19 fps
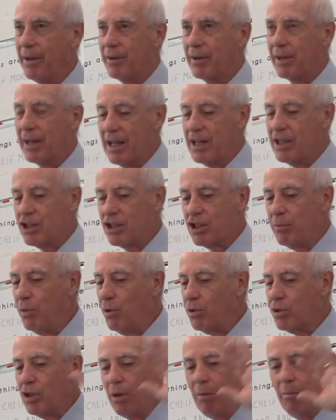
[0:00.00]
Okay, this is the
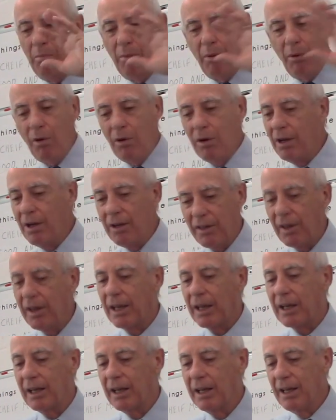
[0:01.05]
most important
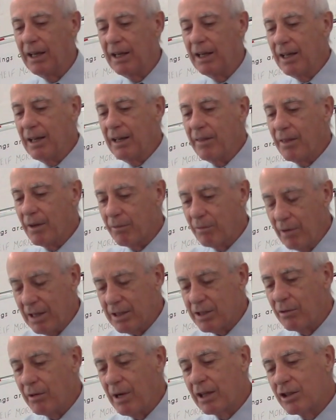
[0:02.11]
thing, the
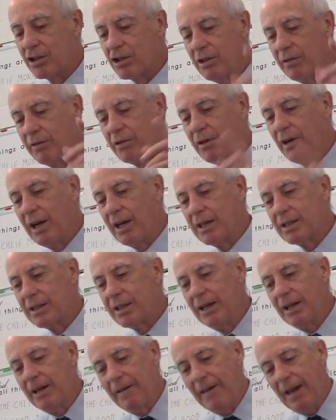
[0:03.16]
resurrection of Christ.
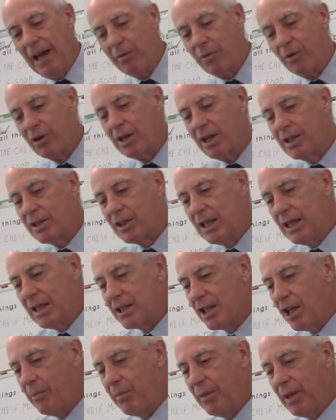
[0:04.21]
And we're going to see
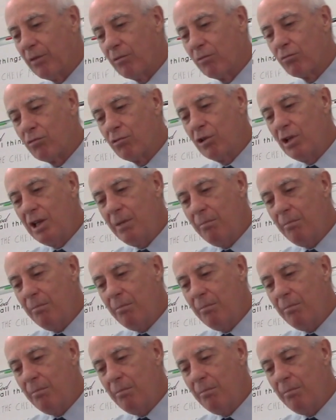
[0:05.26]
something really